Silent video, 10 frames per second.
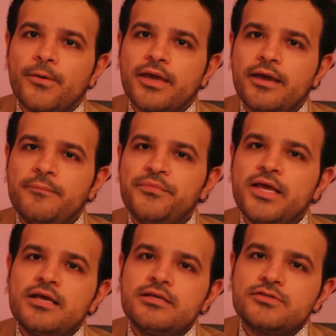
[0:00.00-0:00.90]
Okay?
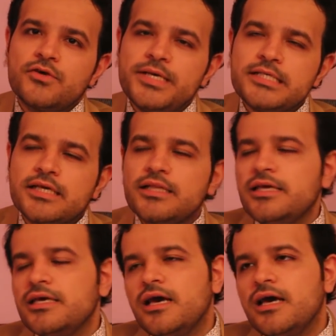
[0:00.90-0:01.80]
So
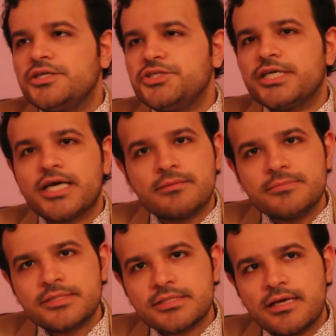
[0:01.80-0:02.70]
basically she
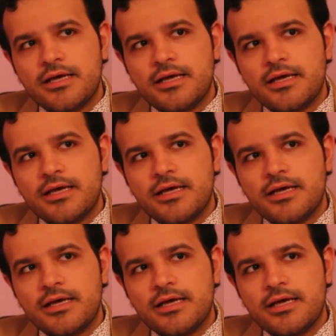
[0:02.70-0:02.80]
comes